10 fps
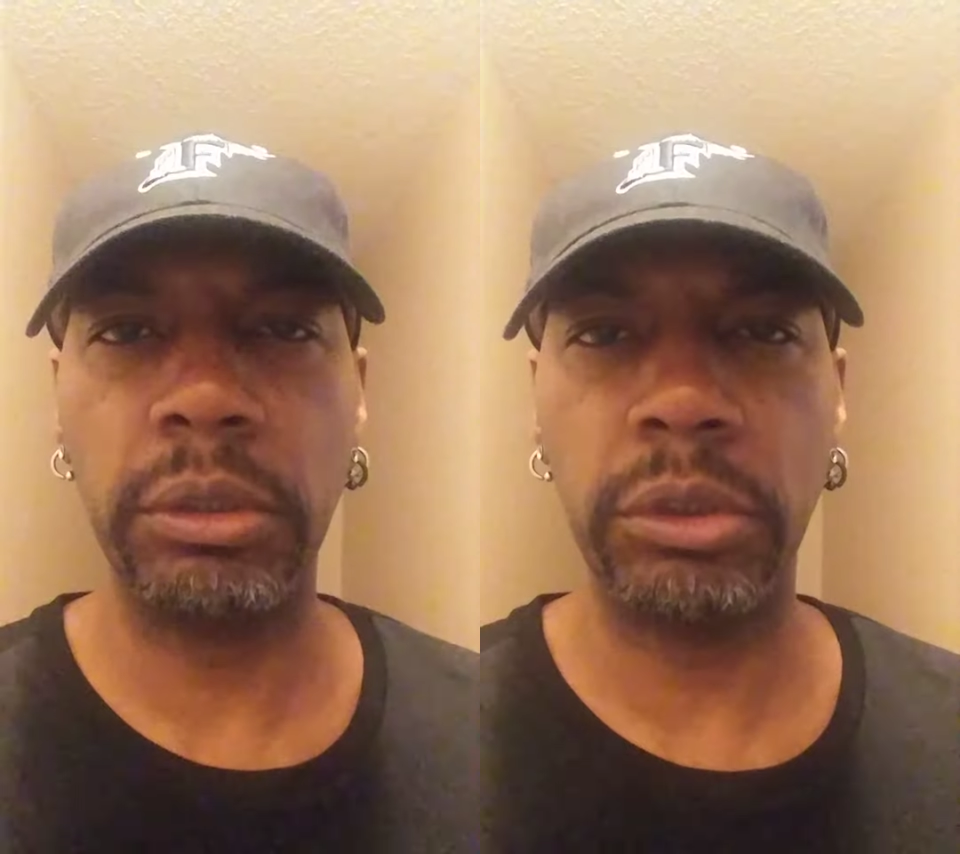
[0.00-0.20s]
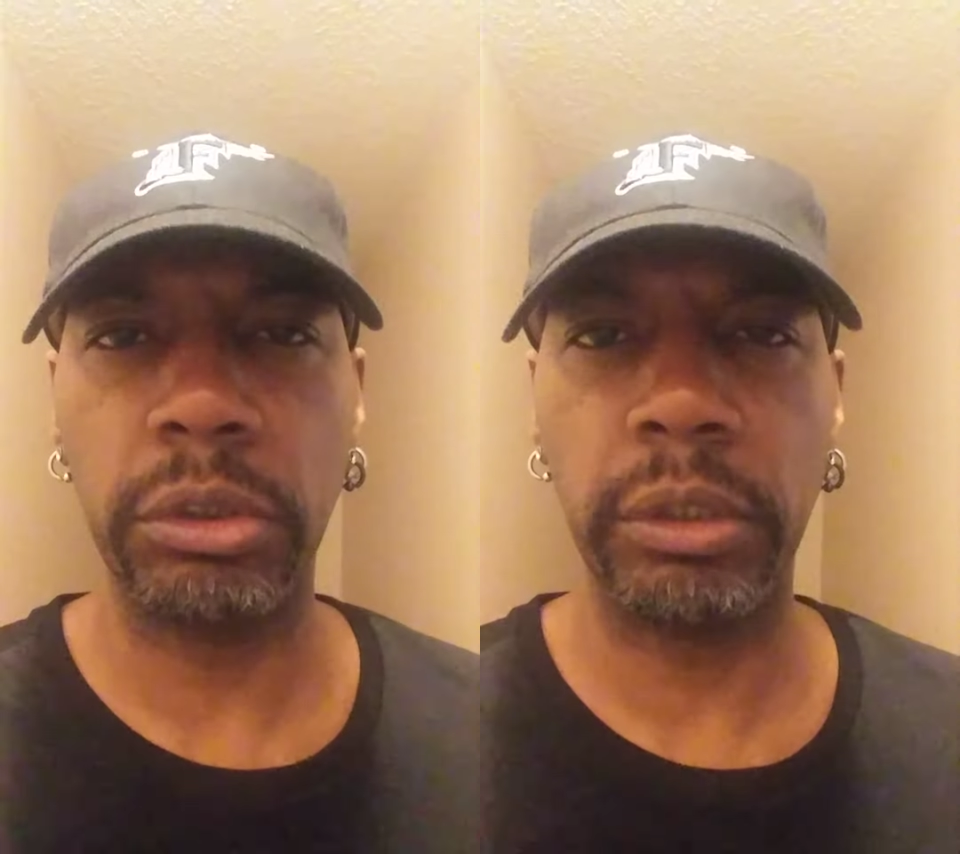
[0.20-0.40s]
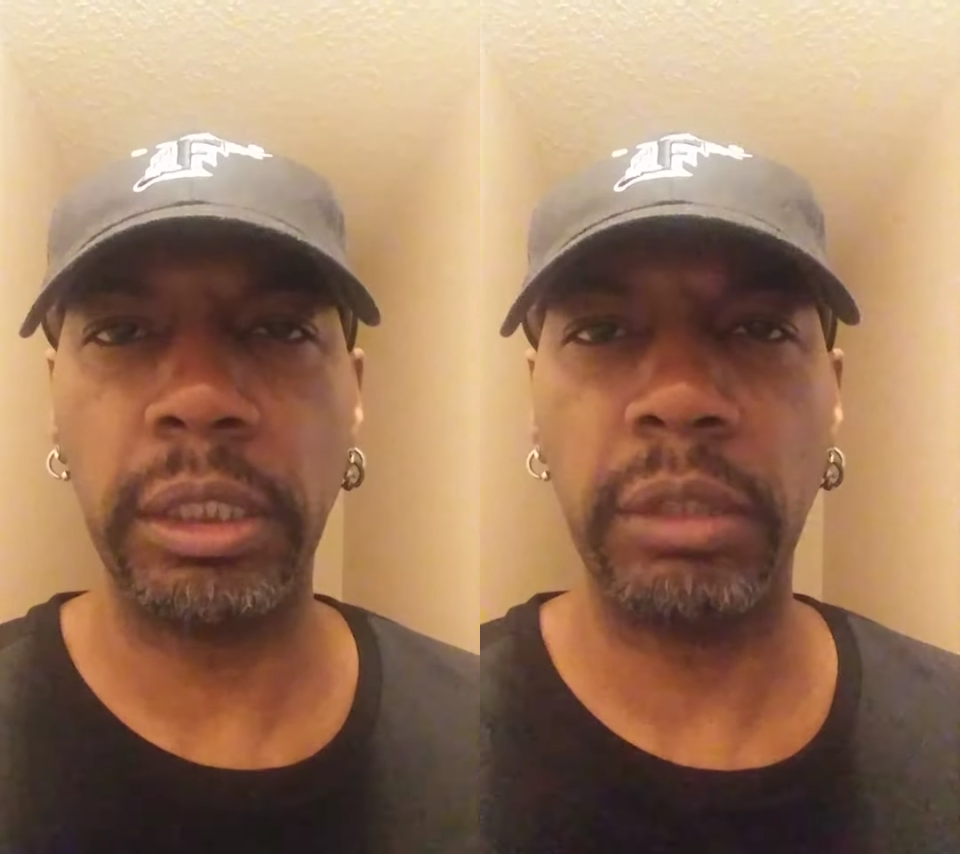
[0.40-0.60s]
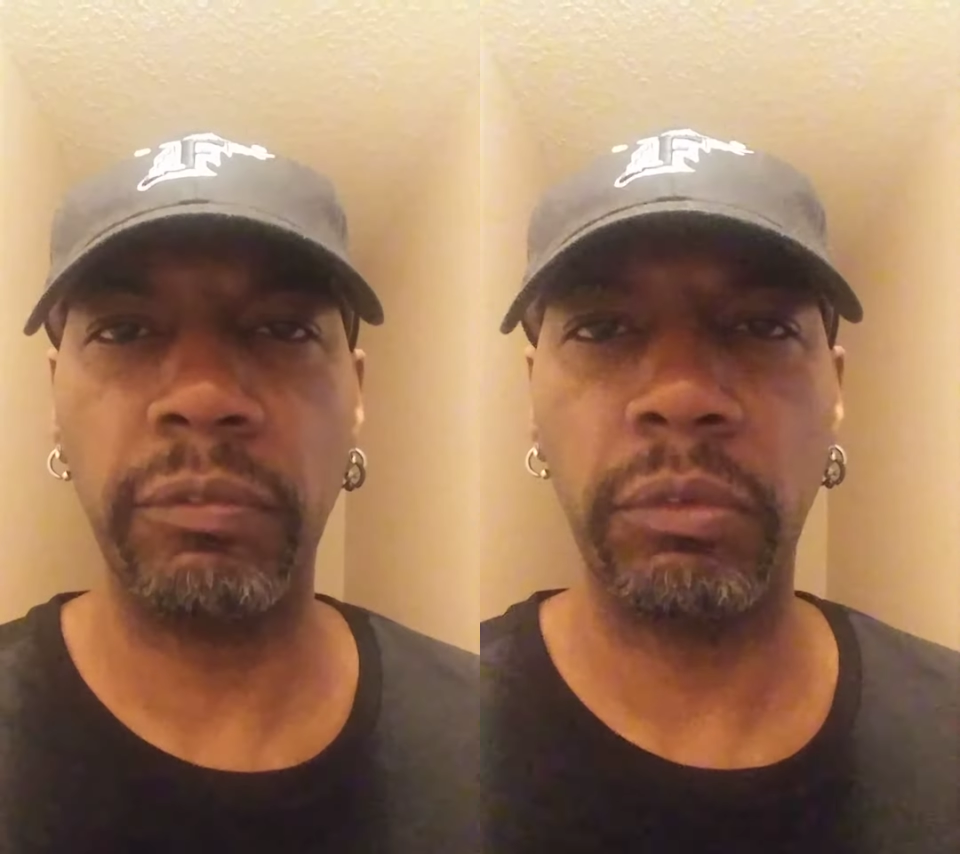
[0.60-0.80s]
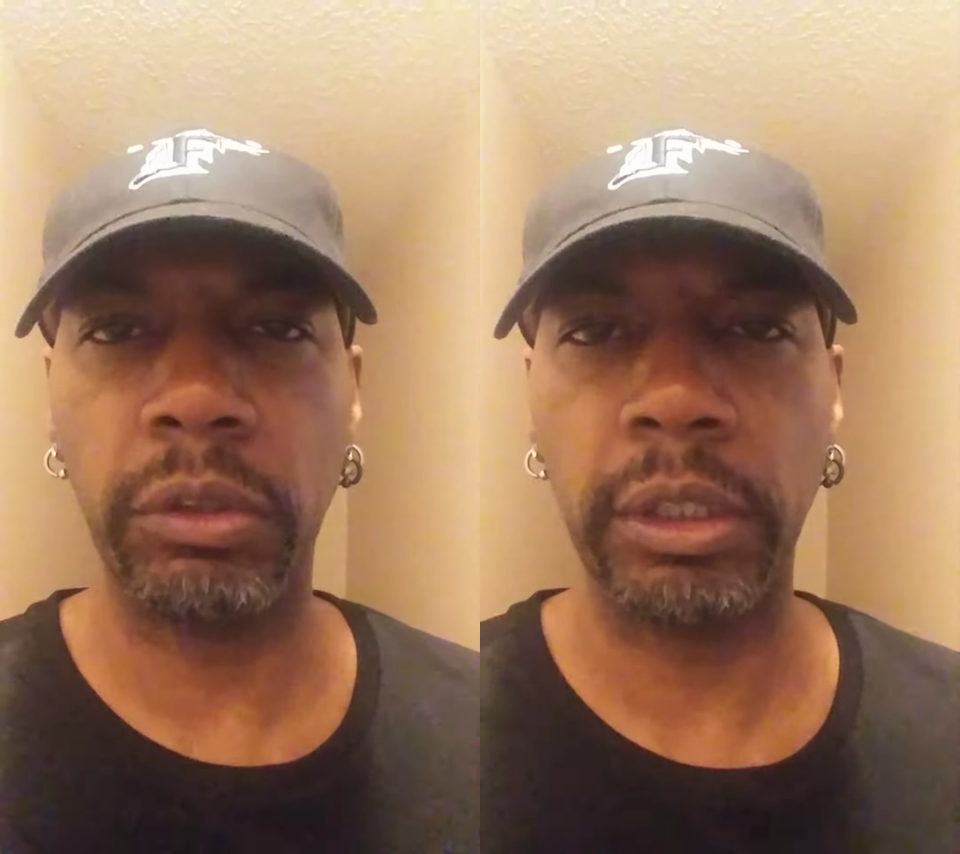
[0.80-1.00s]
to trading
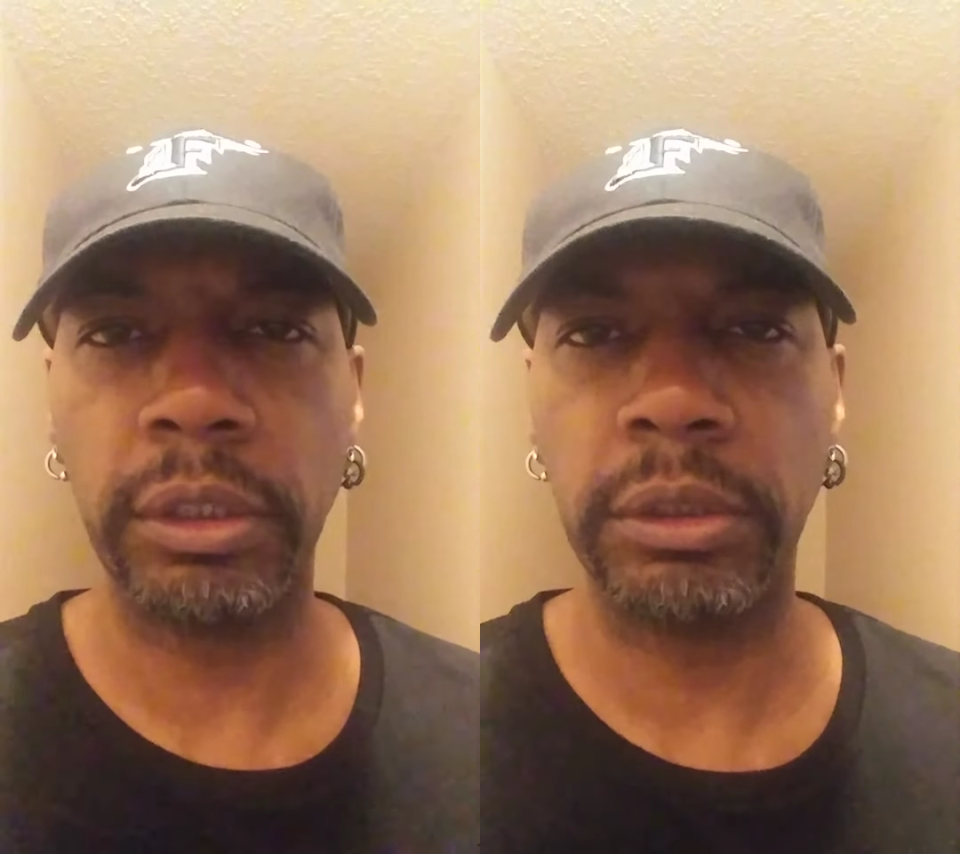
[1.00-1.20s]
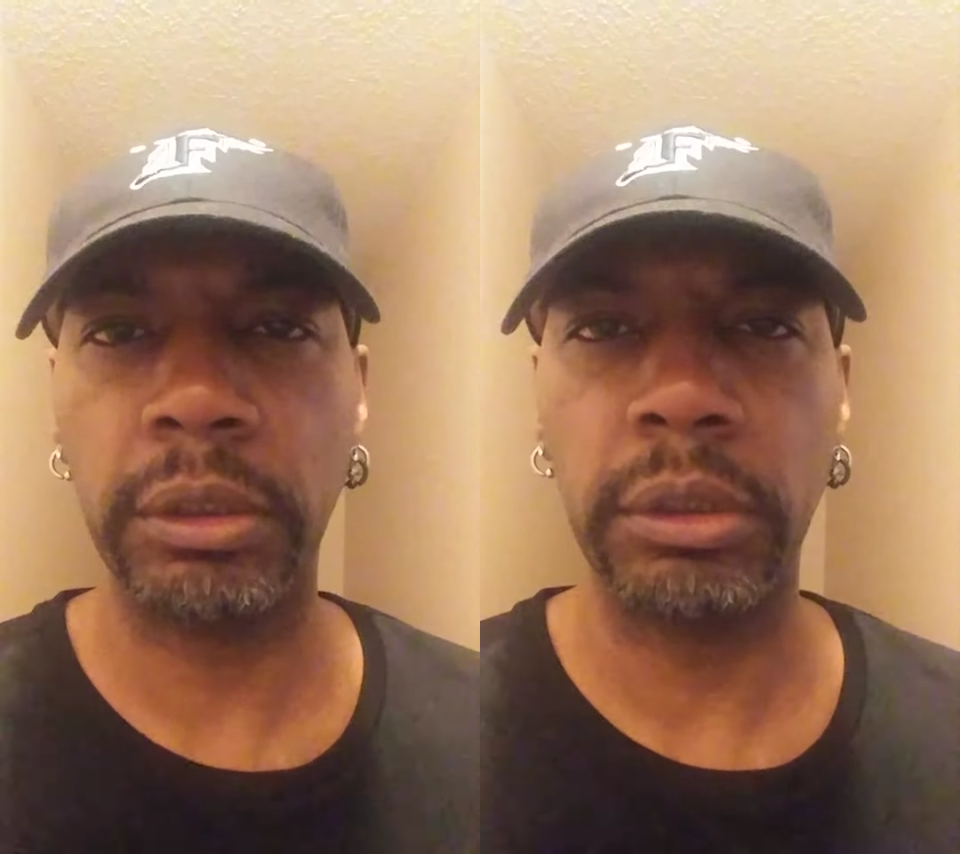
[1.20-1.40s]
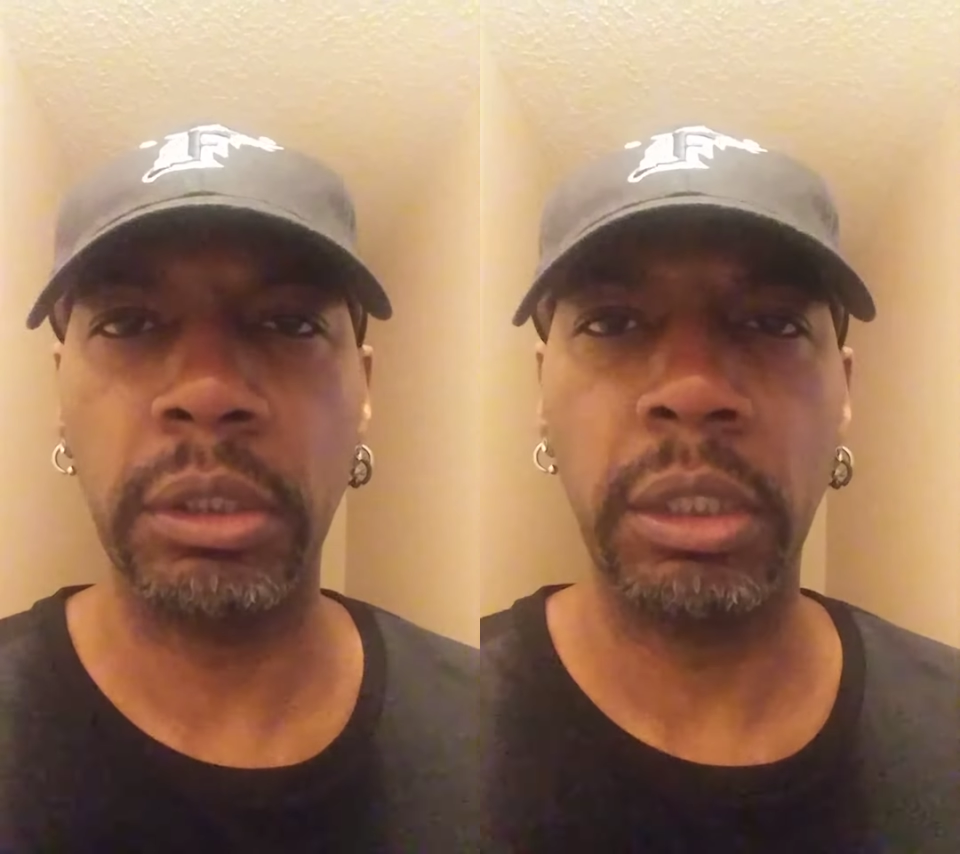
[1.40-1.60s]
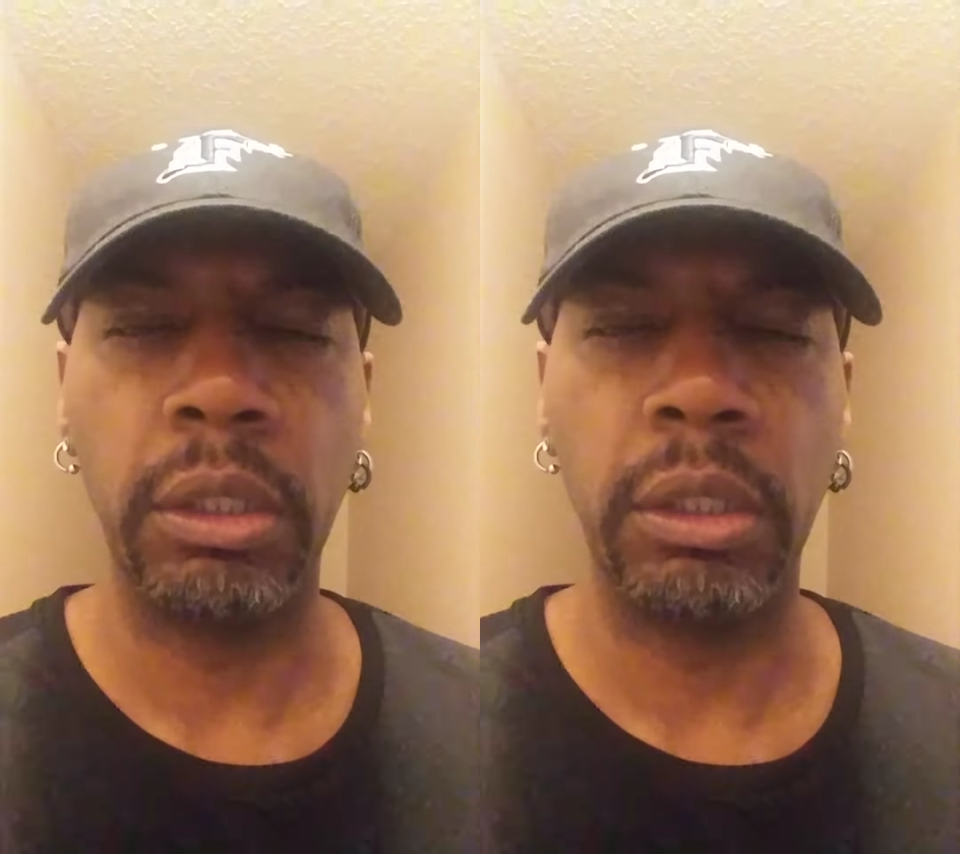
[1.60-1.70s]
Forex,